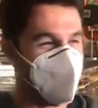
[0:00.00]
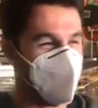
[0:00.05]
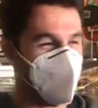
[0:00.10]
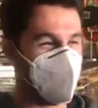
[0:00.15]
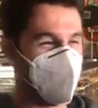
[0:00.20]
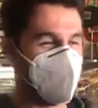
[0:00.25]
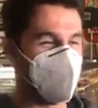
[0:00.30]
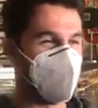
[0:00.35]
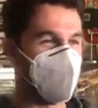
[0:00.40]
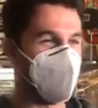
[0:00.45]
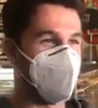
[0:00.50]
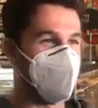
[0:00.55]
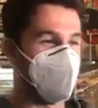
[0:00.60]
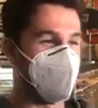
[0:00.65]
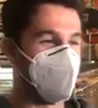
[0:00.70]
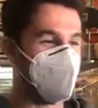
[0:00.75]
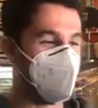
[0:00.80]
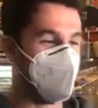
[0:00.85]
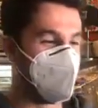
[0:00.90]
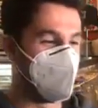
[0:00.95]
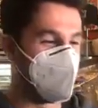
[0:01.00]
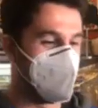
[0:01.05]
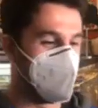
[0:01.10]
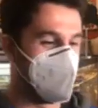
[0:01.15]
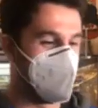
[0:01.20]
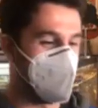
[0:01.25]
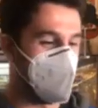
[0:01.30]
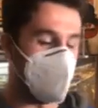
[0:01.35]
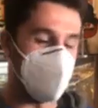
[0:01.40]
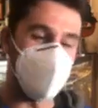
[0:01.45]
And
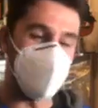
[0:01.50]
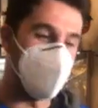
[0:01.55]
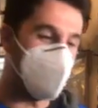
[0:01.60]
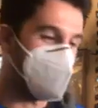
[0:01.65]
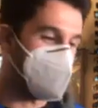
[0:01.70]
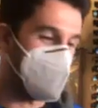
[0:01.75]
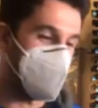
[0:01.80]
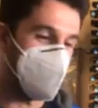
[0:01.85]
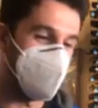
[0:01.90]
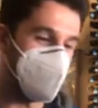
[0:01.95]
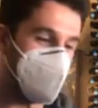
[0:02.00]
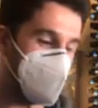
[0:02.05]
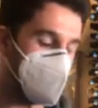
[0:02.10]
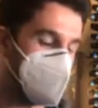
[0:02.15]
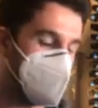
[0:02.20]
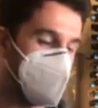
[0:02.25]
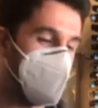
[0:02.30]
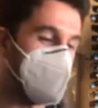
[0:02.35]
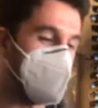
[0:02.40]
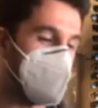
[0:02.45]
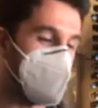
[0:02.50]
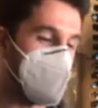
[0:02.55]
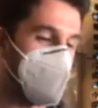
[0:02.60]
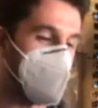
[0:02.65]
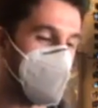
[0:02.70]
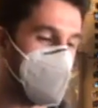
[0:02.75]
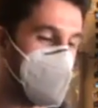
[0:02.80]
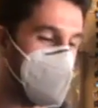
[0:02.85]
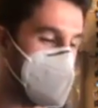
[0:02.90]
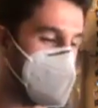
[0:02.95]
I'd seen a
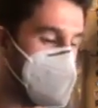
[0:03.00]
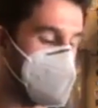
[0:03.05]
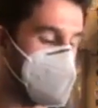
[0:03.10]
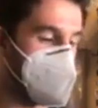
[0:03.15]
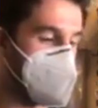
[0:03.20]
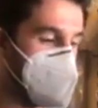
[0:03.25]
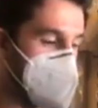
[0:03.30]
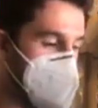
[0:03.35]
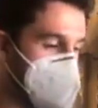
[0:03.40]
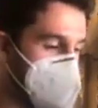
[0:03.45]
couple, but I'd never been that